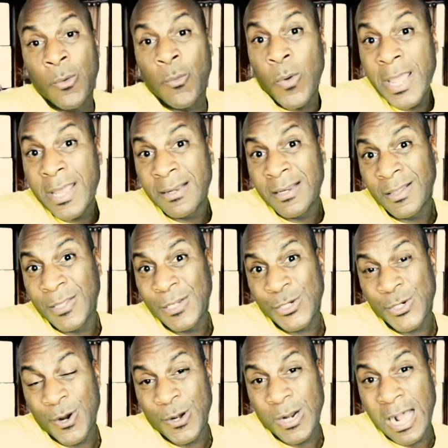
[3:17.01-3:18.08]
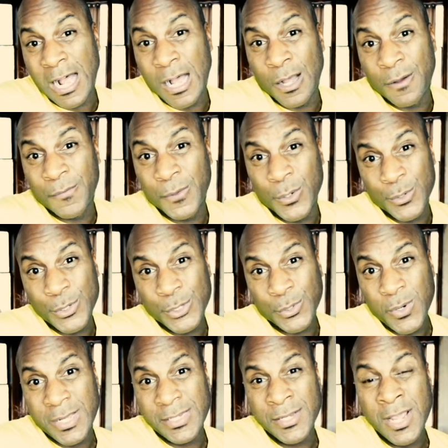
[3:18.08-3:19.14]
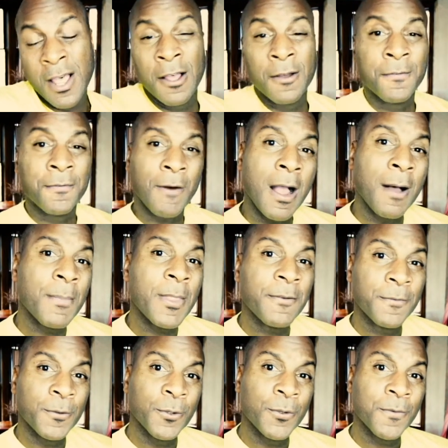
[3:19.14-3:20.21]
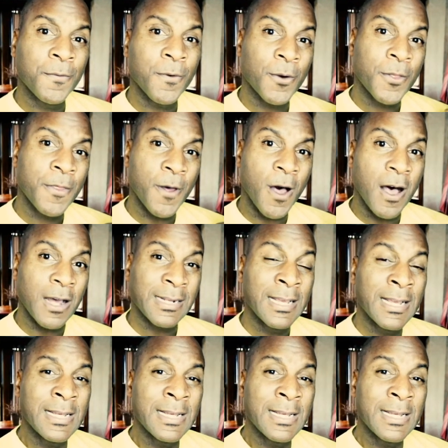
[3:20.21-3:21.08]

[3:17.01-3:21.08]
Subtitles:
win the shirt of your choice from the Food for Thought